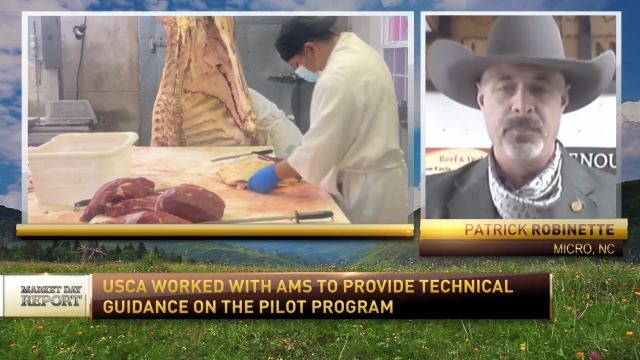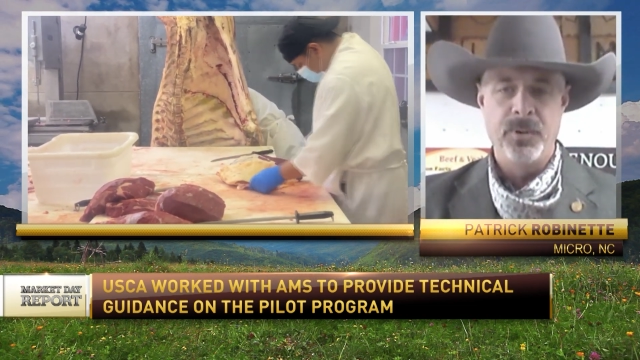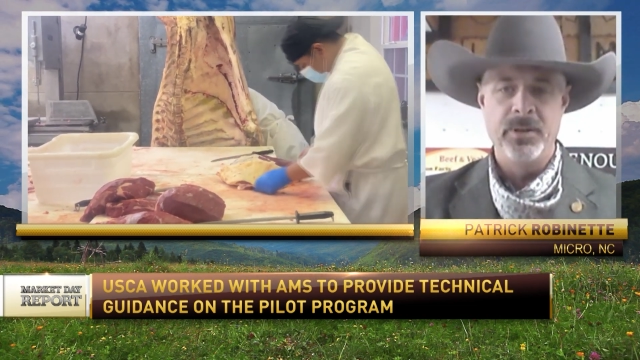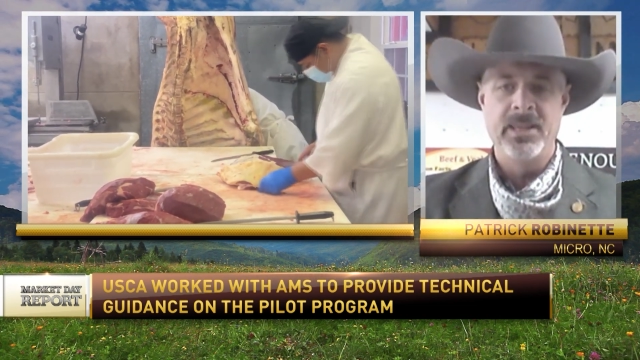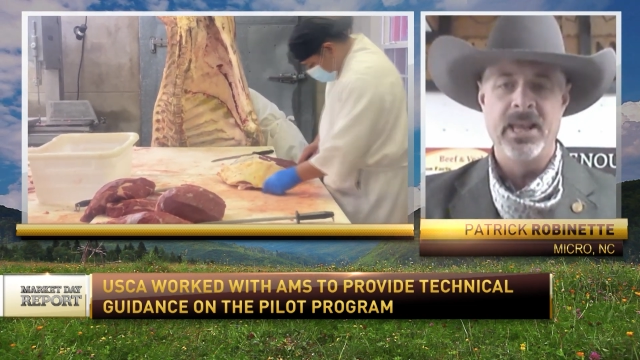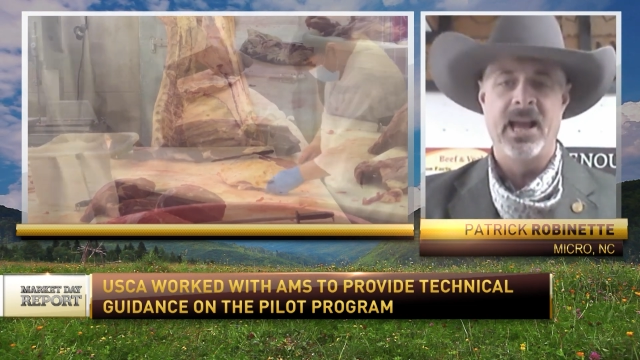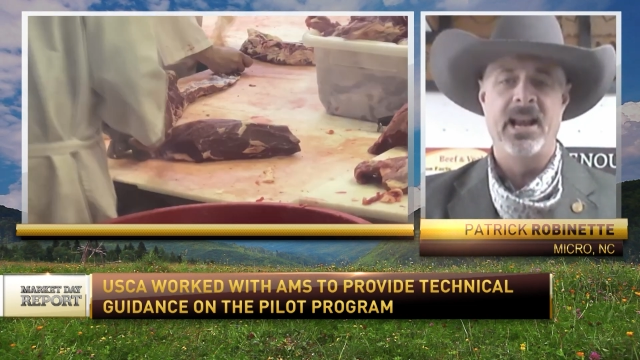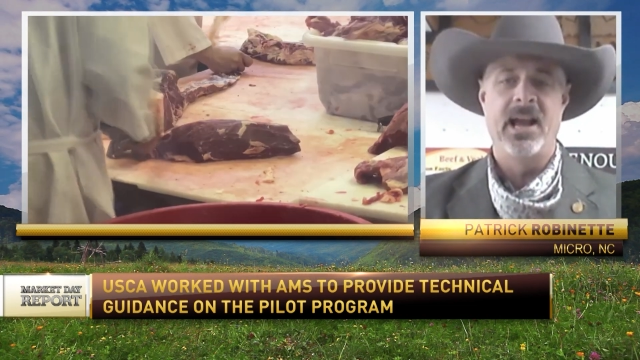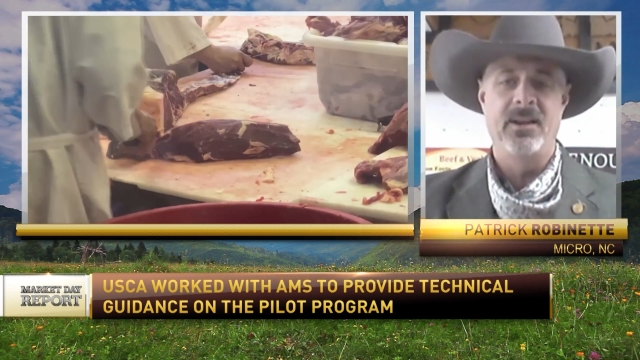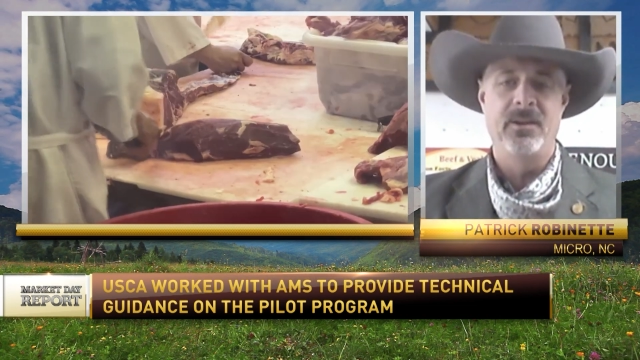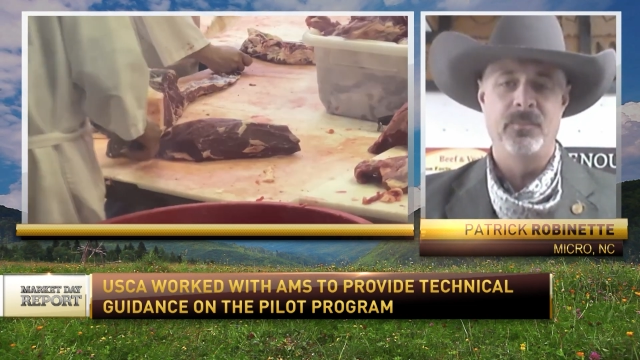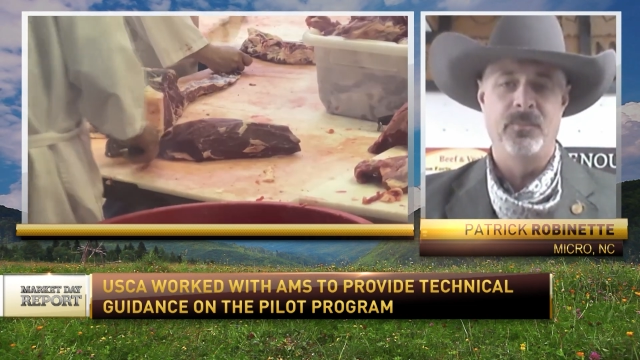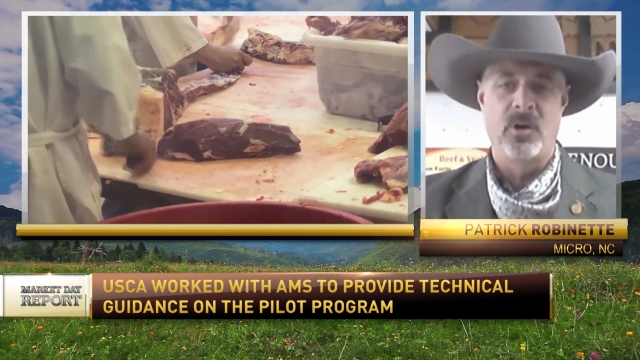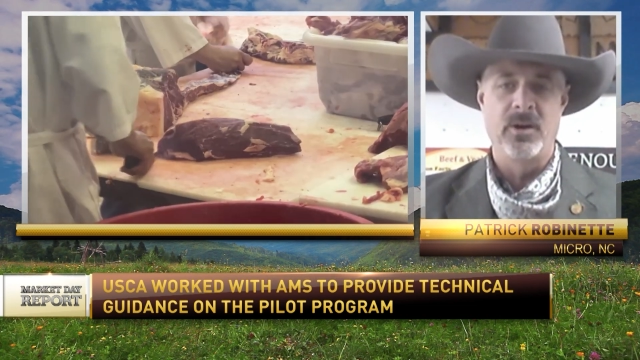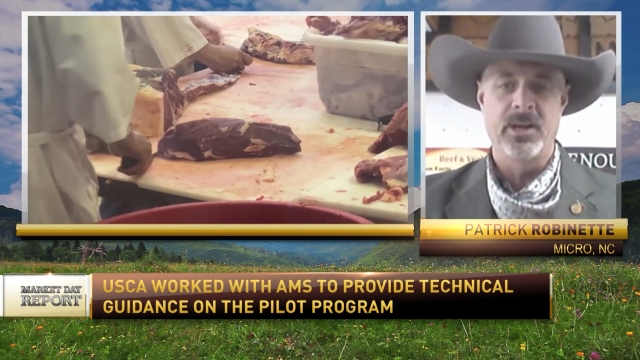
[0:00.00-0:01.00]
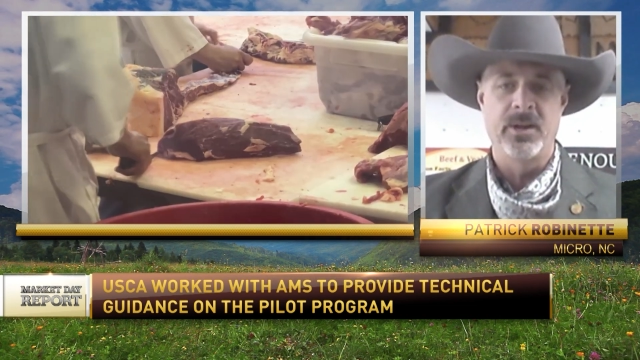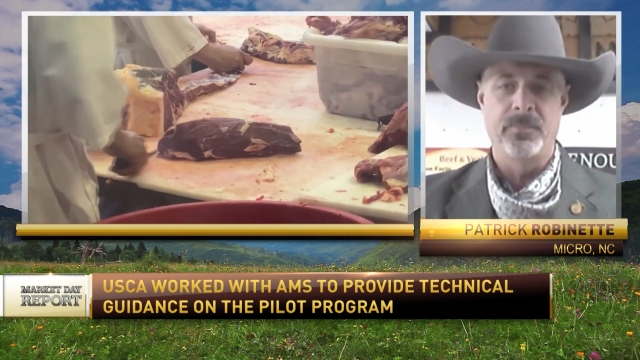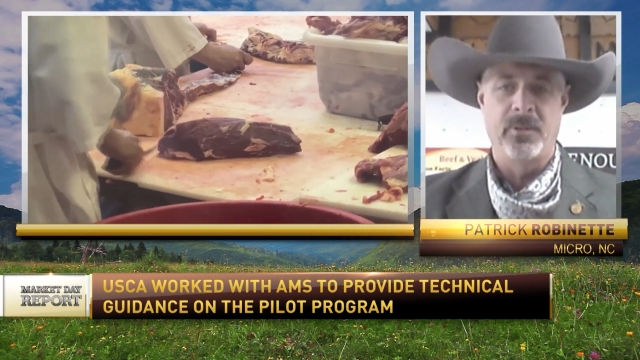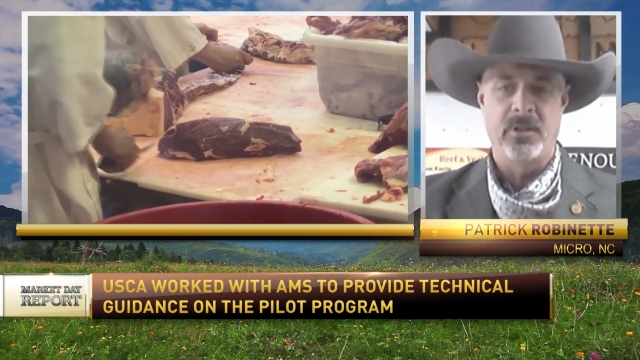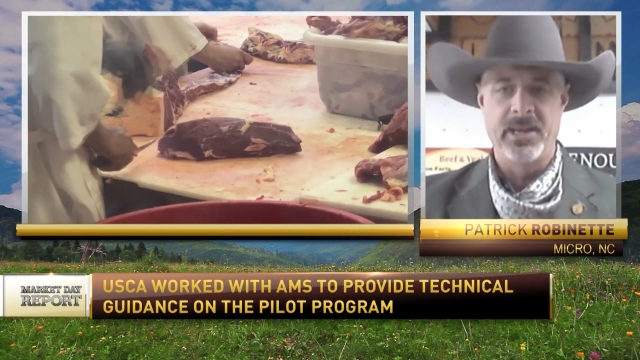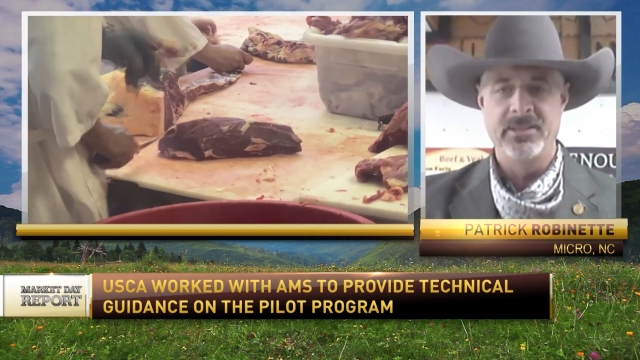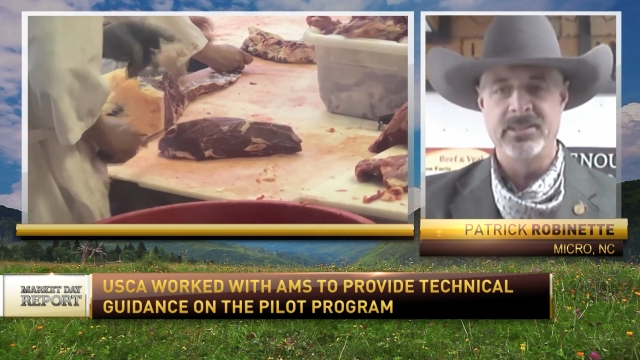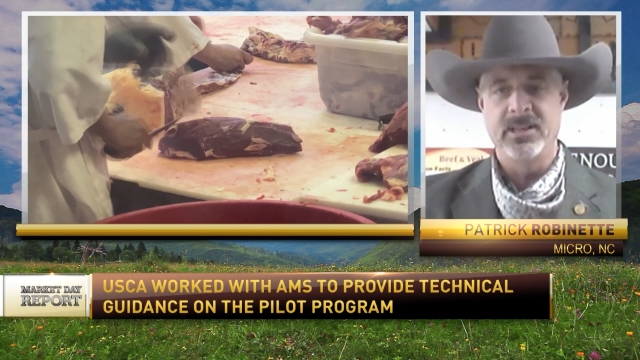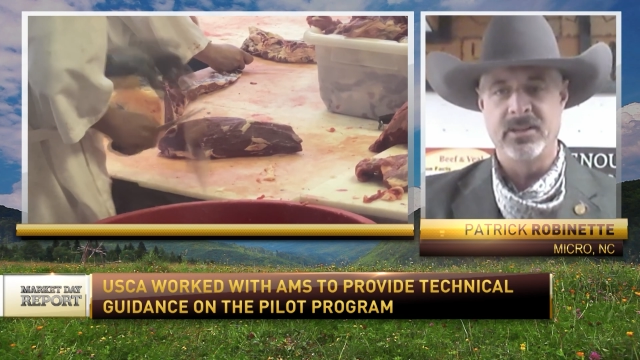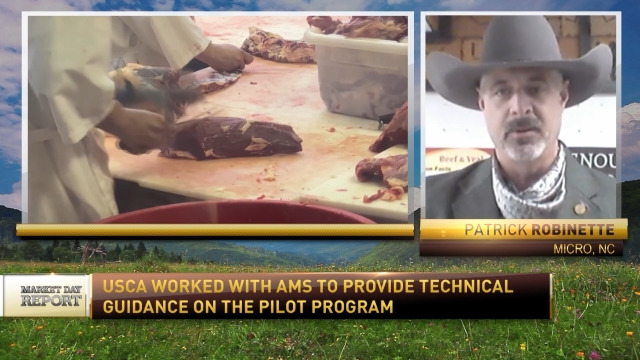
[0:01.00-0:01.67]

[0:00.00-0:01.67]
put that out in the marketplace and